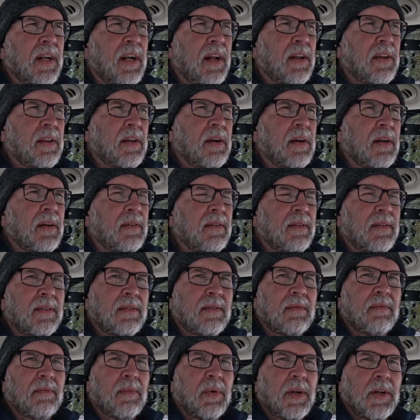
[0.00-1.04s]
all the
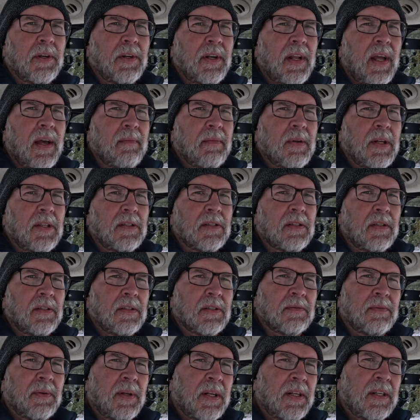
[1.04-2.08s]
winter damage, I
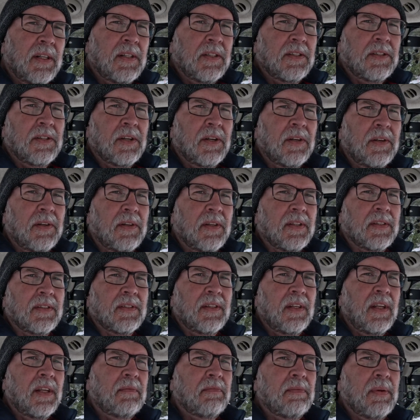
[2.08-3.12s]
just wanted to show you this
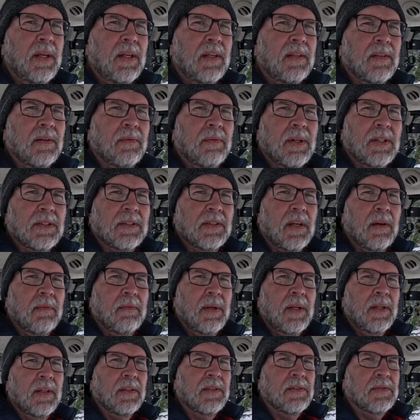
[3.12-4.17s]
sneak peek to what's
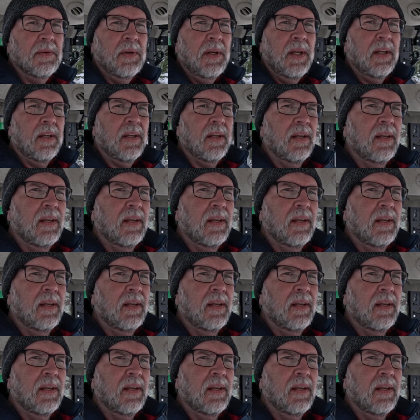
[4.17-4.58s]
coming this week.